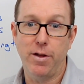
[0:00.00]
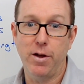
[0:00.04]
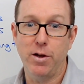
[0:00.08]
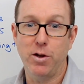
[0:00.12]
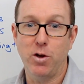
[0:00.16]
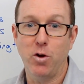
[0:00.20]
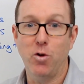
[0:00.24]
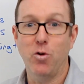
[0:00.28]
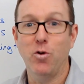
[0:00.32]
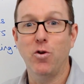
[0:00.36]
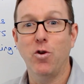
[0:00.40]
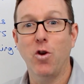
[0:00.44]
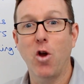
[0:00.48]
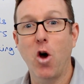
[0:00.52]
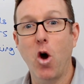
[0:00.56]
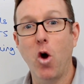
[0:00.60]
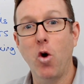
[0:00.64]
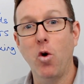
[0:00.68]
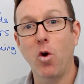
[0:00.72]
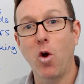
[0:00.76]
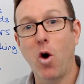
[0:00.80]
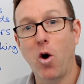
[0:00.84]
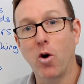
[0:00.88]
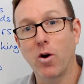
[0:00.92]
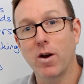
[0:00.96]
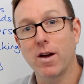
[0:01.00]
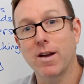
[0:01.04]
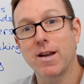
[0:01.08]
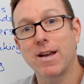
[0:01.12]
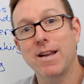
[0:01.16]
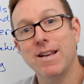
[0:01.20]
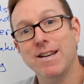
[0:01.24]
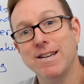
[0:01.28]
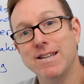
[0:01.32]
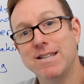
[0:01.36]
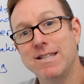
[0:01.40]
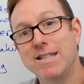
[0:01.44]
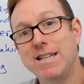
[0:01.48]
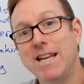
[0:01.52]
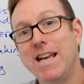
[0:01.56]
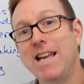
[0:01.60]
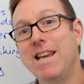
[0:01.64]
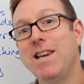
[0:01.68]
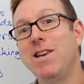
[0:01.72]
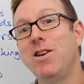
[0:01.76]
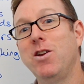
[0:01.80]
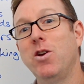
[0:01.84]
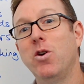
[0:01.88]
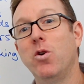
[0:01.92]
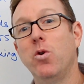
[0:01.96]
that you no longer
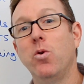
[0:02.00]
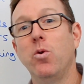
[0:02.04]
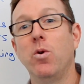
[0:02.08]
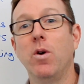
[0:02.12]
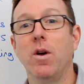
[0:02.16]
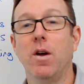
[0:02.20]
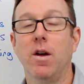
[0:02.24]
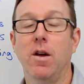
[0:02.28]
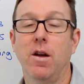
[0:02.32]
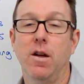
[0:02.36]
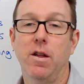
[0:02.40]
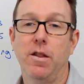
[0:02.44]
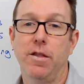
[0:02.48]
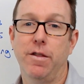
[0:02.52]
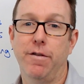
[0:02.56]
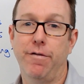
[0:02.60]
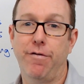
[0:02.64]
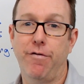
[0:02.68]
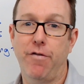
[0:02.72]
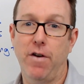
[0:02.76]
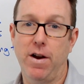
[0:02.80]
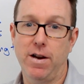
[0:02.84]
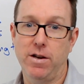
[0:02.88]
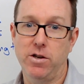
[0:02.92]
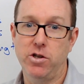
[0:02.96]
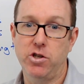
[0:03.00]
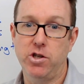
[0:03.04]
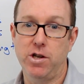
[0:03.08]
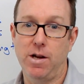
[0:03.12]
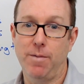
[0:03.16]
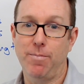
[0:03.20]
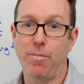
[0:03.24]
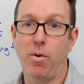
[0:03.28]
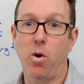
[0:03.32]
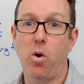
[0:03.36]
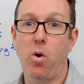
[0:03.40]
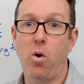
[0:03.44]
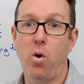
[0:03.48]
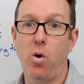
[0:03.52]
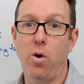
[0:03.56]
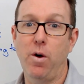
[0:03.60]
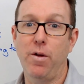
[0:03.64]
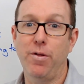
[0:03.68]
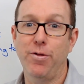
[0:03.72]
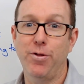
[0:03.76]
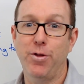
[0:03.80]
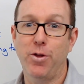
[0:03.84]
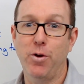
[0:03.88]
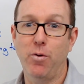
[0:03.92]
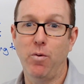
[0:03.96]
continue the friendship or
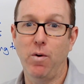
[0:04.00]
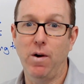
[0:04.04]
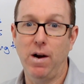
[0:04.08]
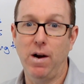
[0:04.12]
the